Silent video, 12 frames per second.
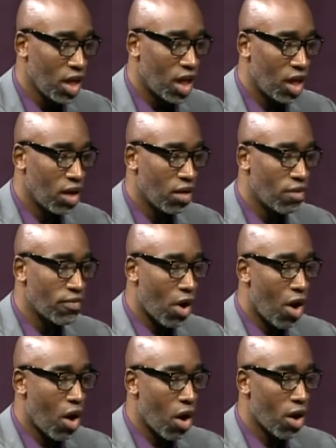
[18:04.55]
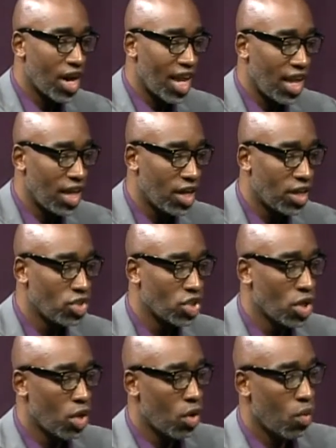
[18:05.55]
of our age
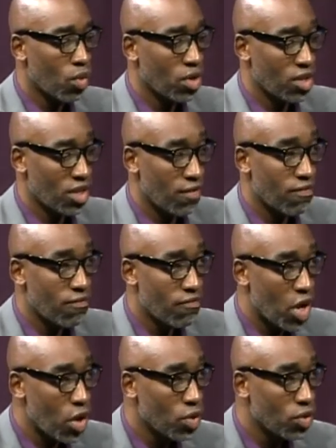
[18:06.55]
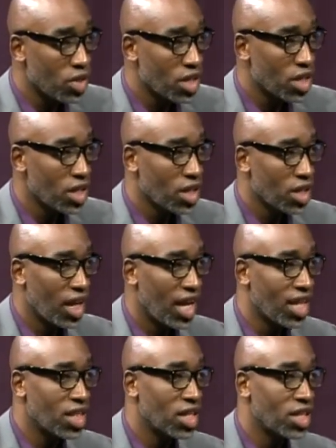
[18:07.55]
were the phone
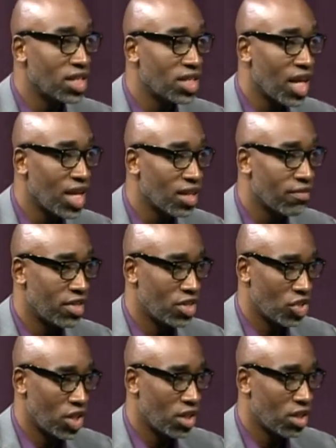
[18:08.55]
and the television.